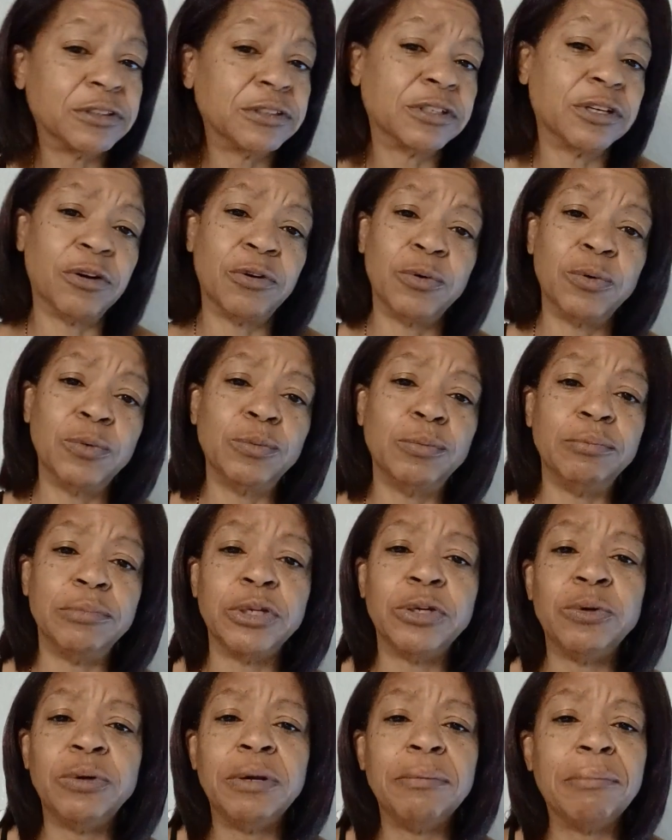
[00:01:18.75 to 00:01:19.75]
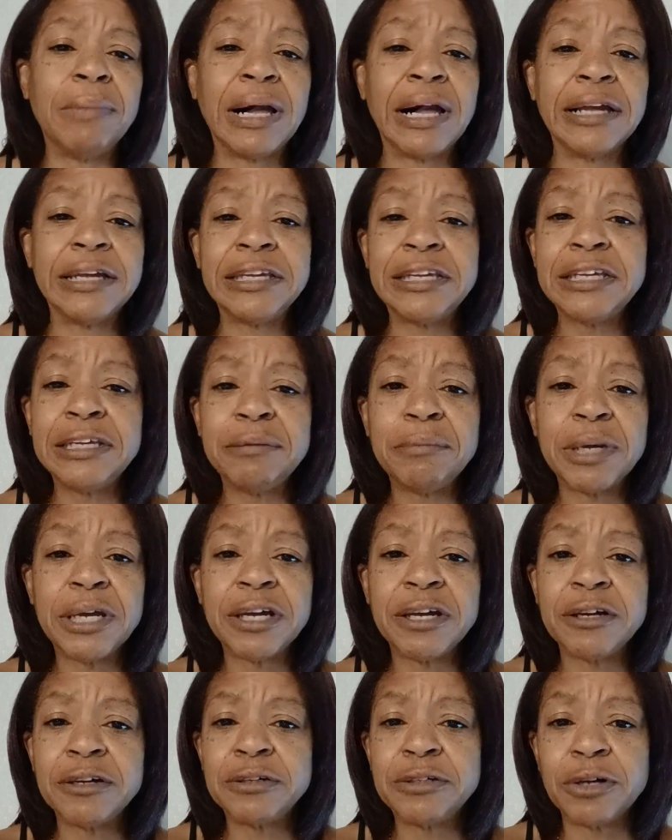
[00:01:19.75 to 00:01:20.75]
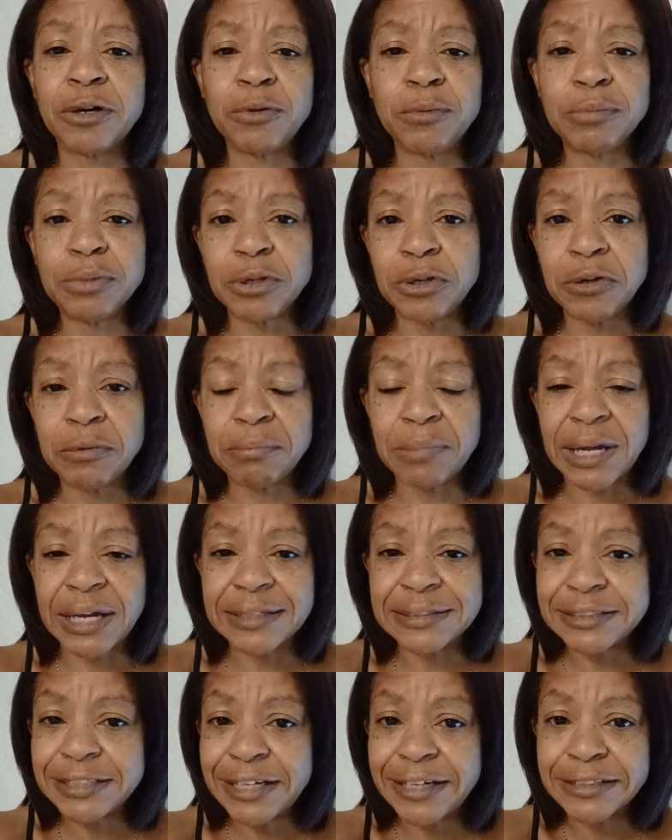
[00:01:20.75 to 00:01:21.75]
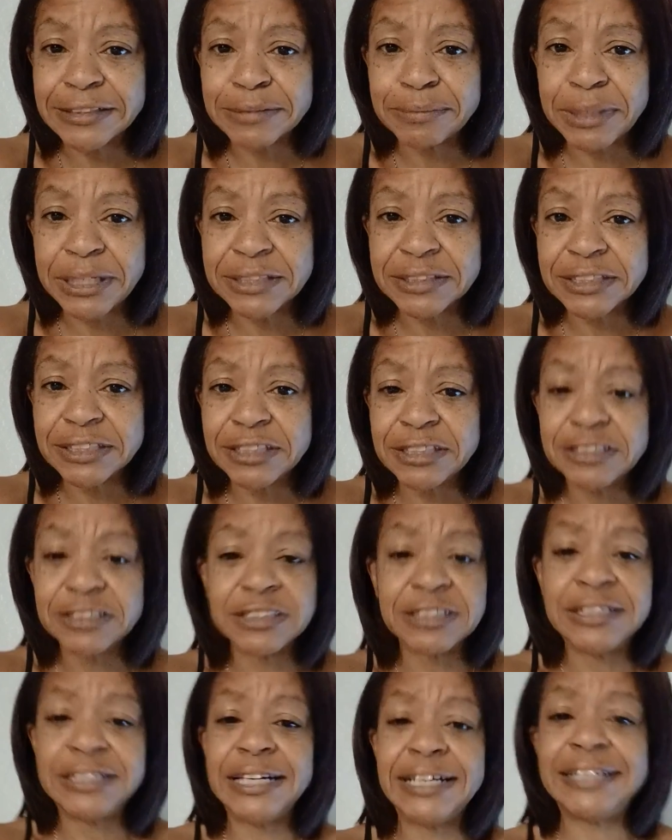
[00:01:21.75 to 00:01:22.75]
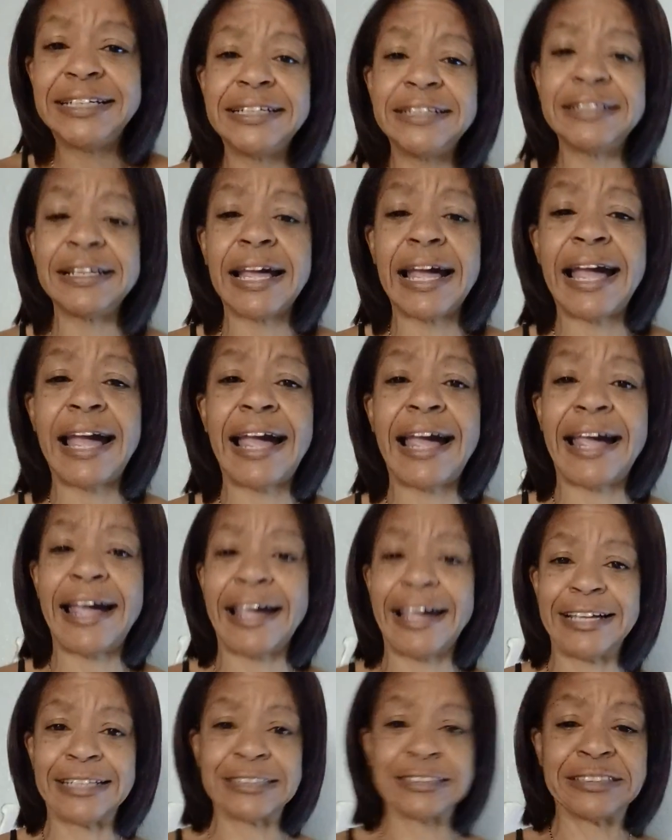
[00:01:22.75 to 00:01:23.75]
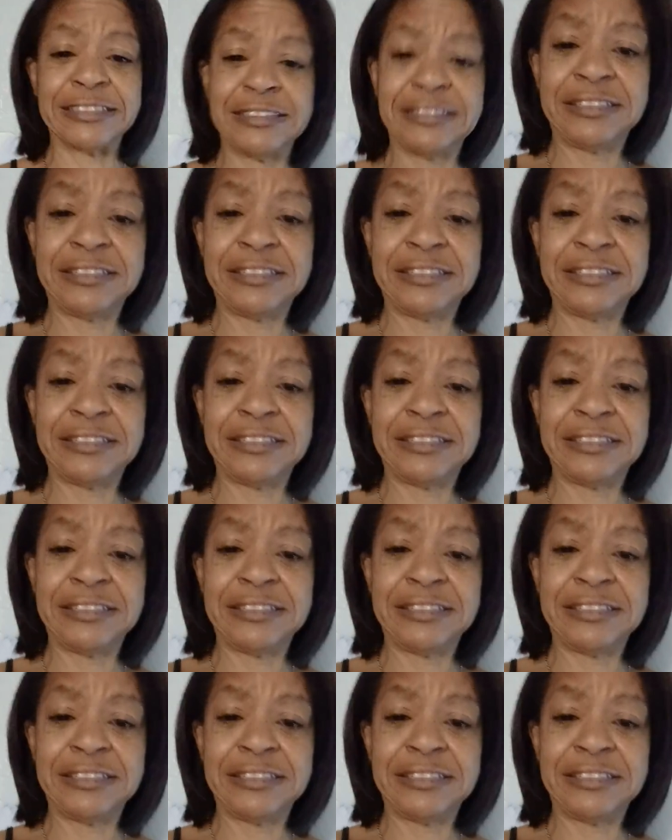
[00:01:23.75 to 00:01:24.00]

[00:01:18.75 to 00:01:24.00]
Don't blow up my email. Don't blow up my text message. None of that.